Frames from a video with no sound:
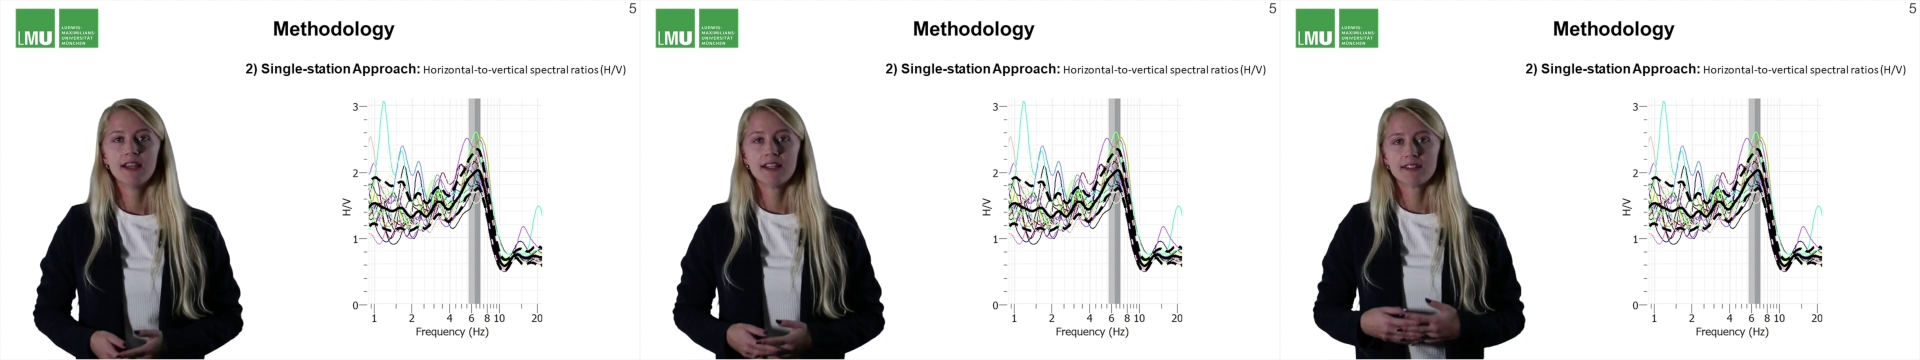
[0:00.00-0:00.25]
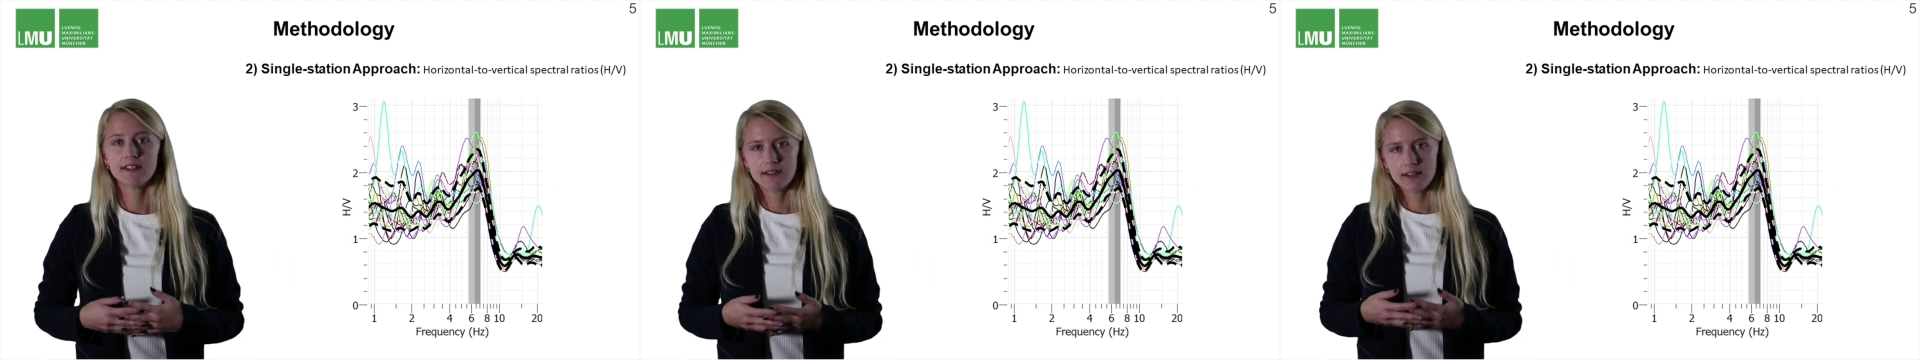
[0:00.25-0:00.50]

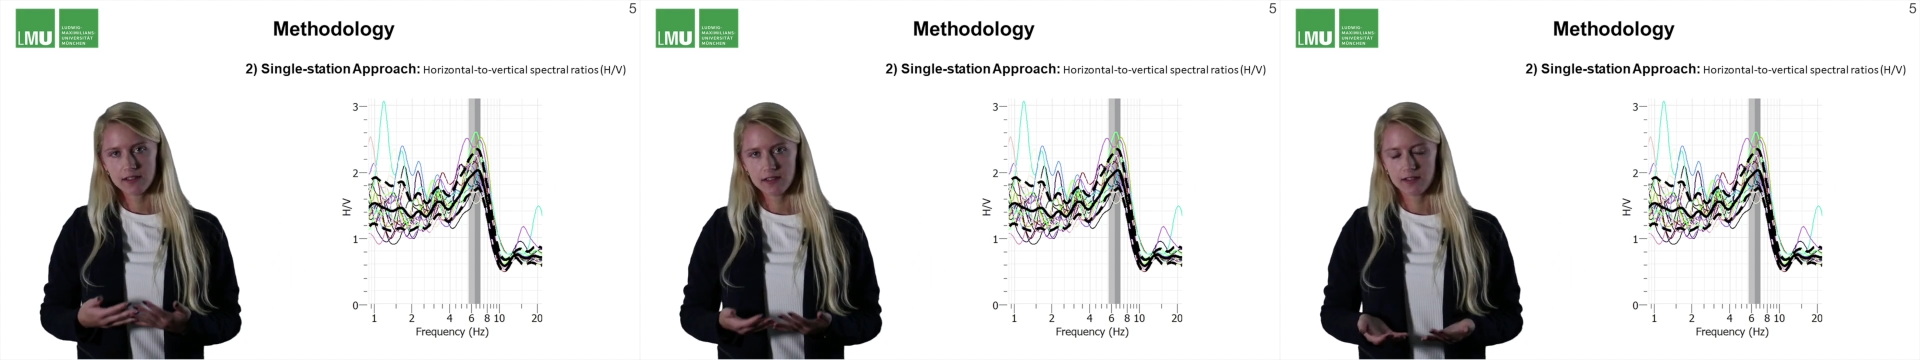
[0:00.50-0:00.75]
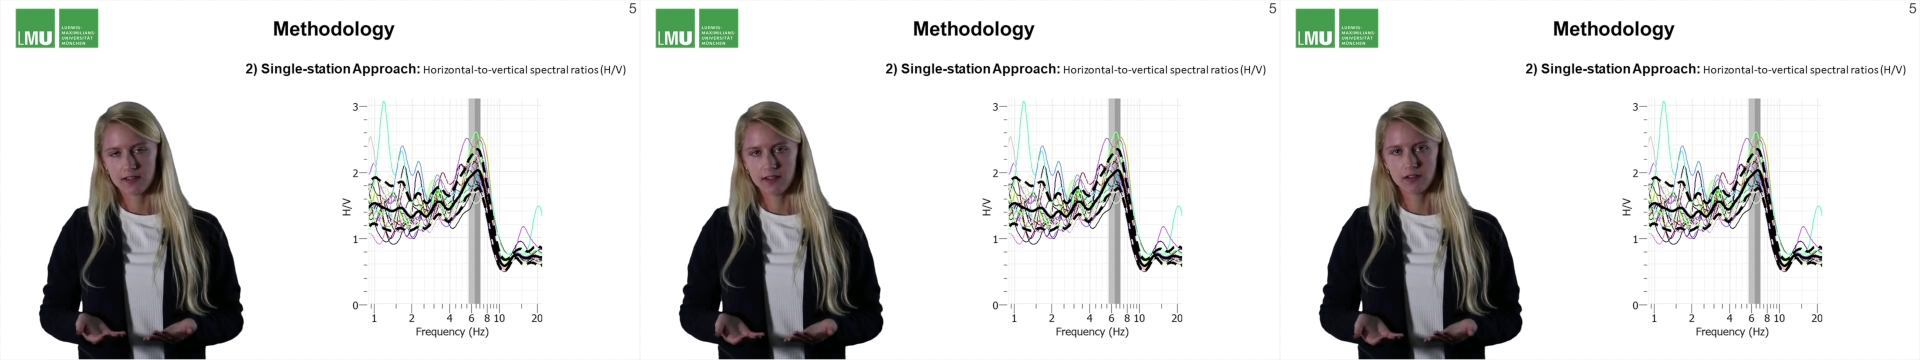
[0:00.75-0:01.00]
Since this is a
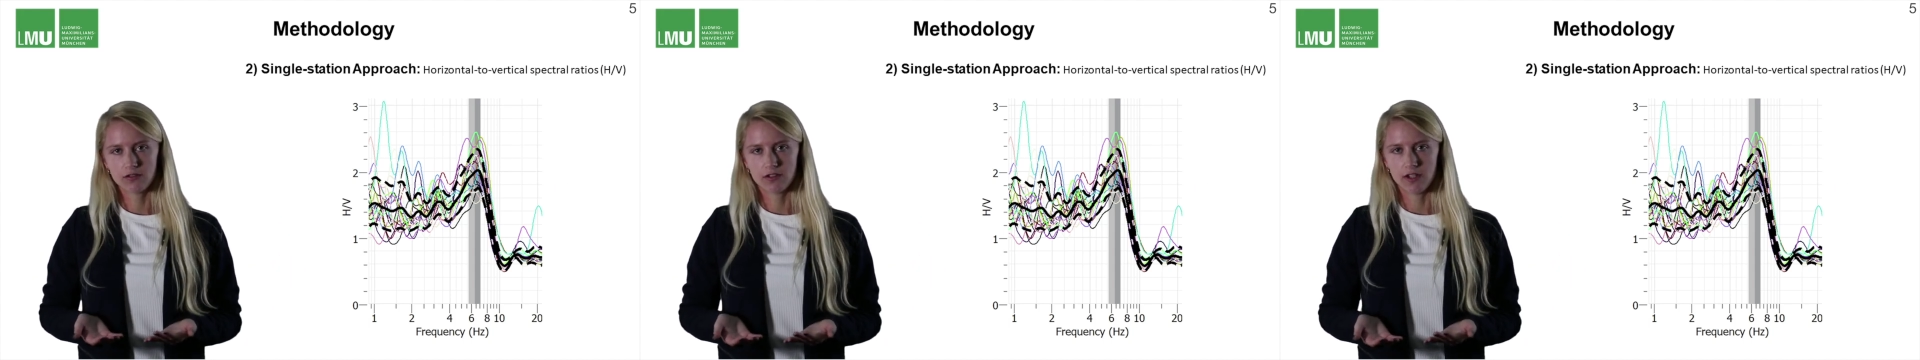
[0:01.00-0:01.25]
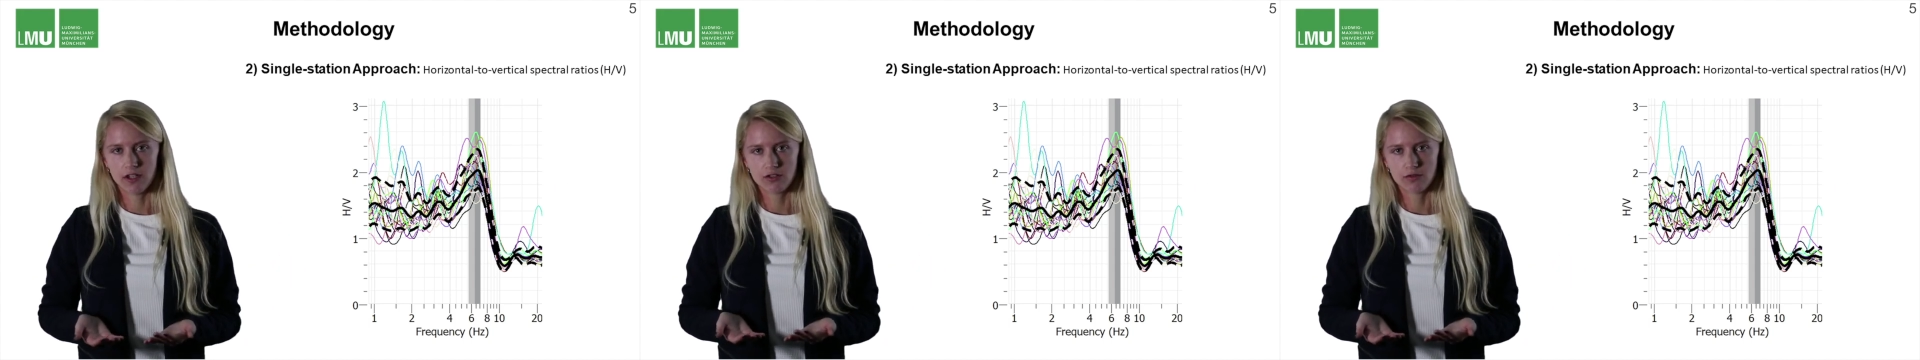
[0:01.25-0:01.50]

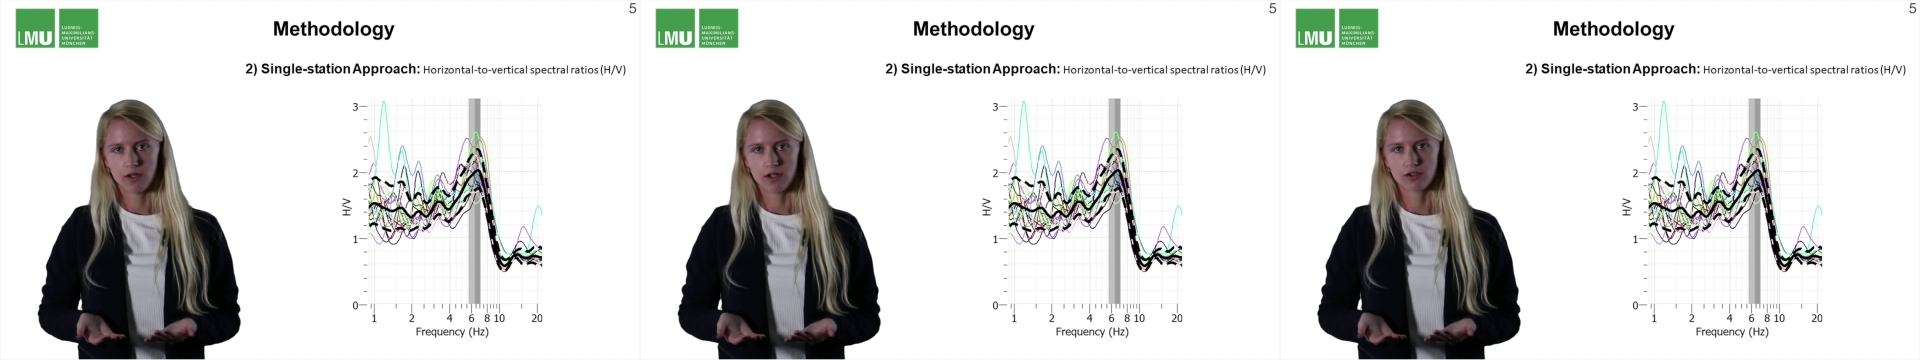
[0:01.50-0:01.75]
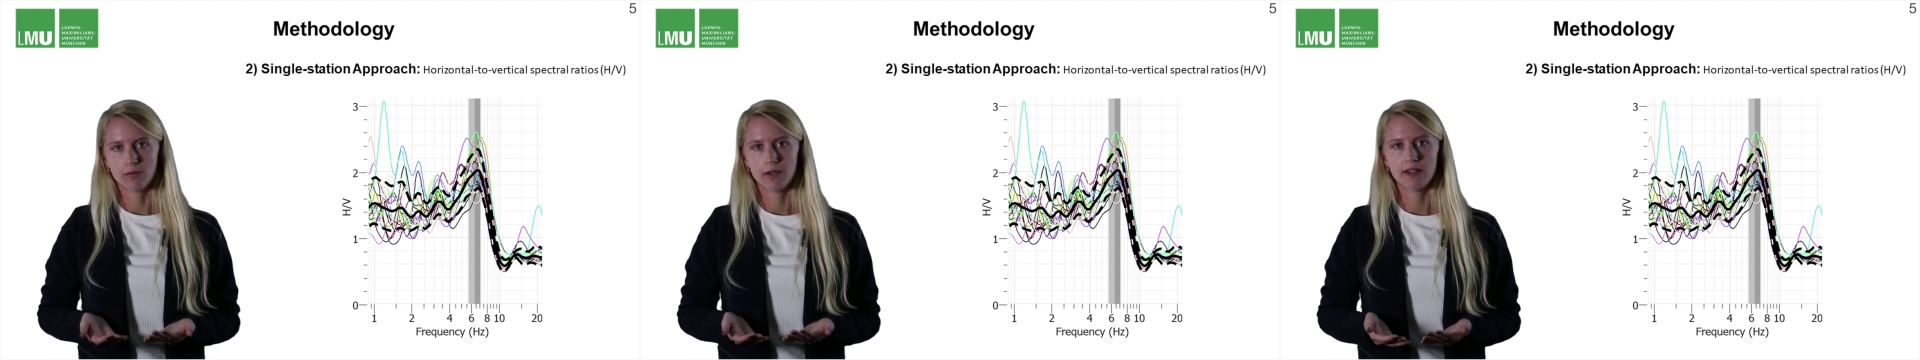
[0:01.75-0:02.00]
single-station
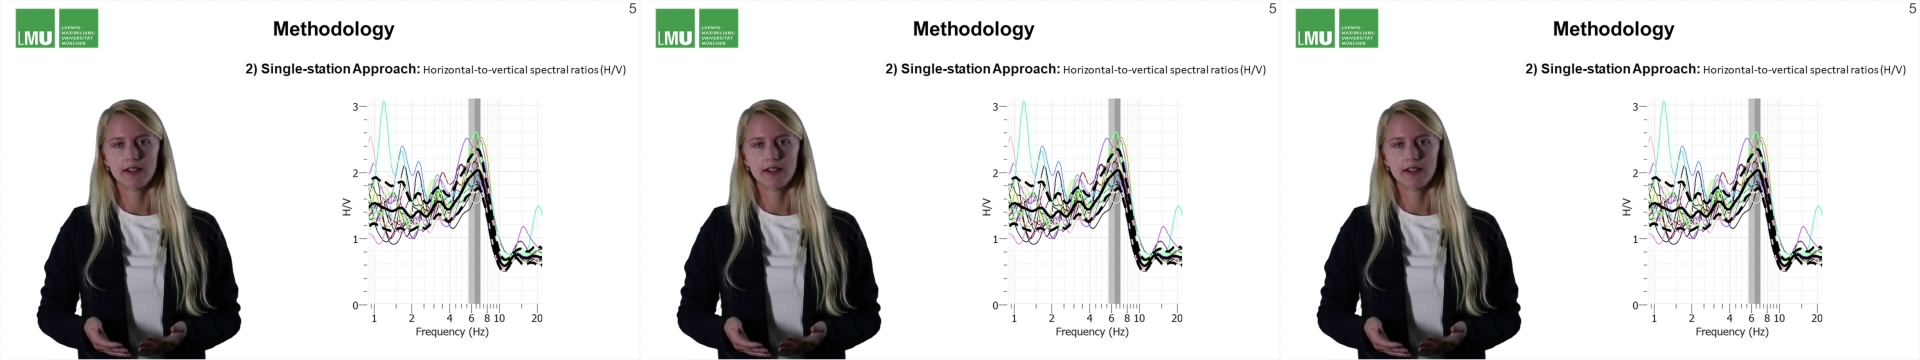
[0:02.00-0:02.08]
measurement,